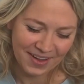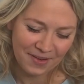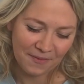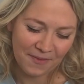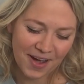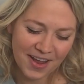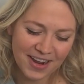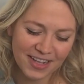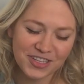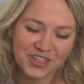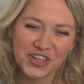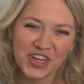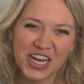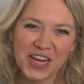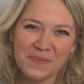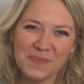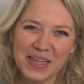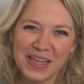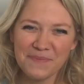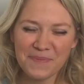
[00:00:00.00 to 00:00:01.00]
What a
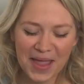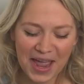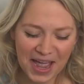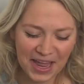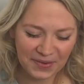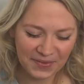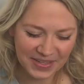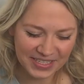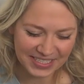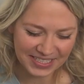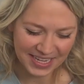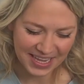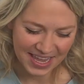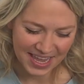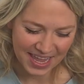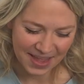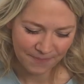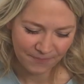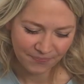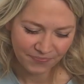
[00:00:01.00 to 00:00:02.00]
dreamy man was
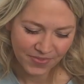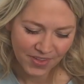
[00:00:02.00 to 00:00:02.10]
he.